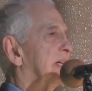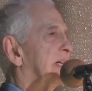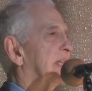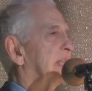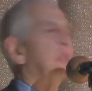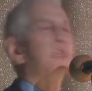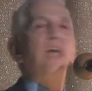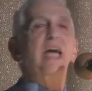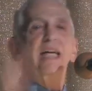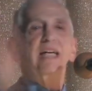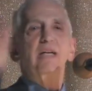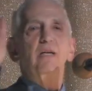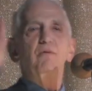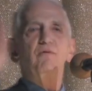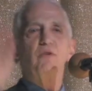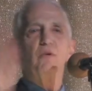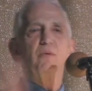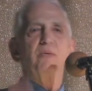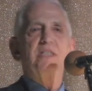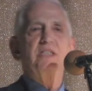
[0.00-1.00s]
Thank you
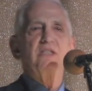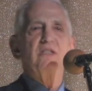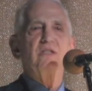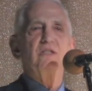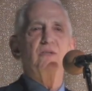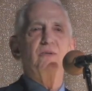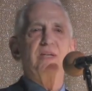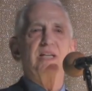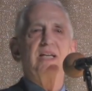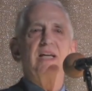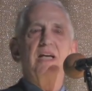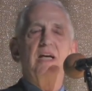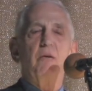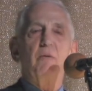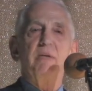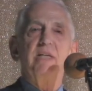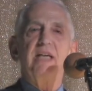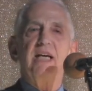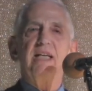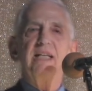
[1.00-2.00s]
for what you're doing.
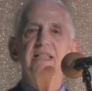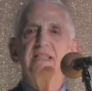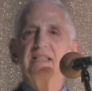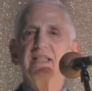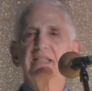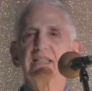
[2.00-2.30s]
We get into the